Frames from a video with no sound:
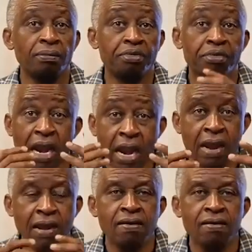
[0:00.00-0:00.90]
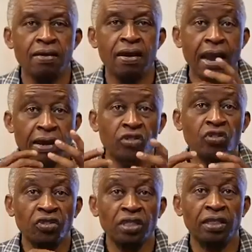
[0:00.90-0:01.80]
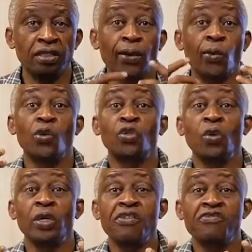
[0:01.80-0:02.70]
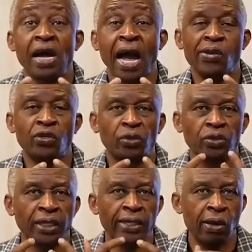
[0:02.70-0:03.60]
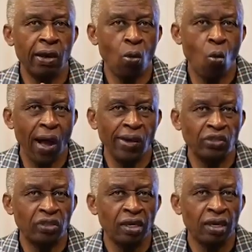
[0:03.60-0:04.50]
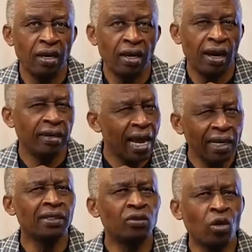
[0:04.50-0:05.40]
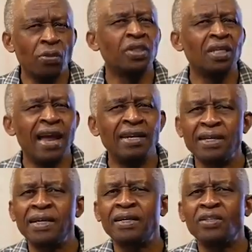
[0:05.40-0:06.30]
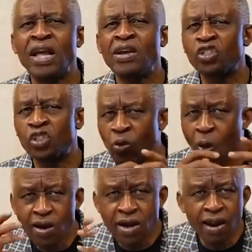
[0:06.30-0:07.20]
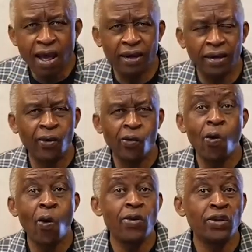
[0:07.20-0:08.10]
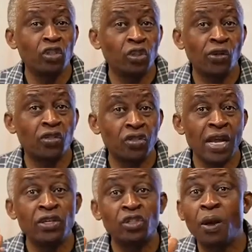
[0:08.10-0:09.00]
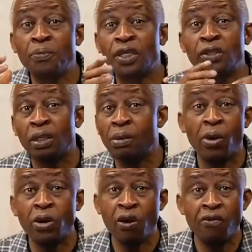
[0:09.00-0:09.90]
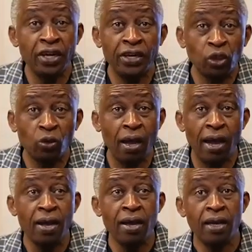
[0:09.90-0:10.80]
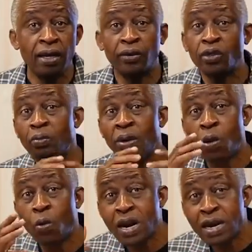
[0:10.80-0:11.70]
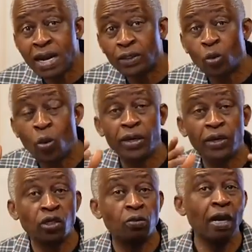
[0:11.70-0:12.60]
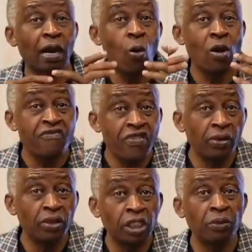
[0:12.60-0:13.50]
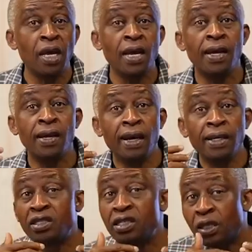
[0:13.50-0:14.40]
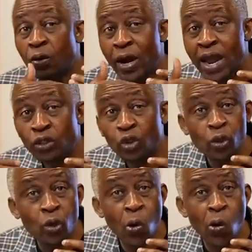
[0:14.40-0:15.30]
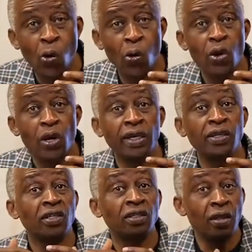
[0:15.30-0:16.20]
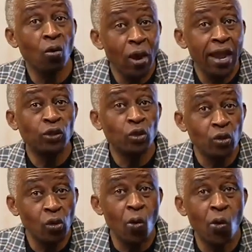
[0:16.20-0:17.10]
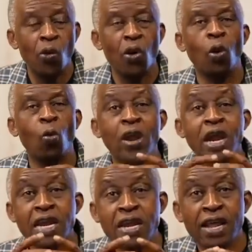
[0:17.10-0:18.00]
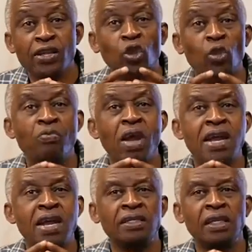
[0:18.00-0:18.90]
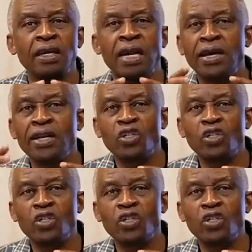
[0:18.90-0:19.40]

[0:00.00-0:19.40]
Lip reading: pray, intercede, and also give counsel to the younger ones. And that is something I think is extraordinary. The Lord is just saying something to the body of Yeshua. It doesn't matter what network, it doesn't matter what fellowship, this is the way to go. This is the way to go. We need to make it that these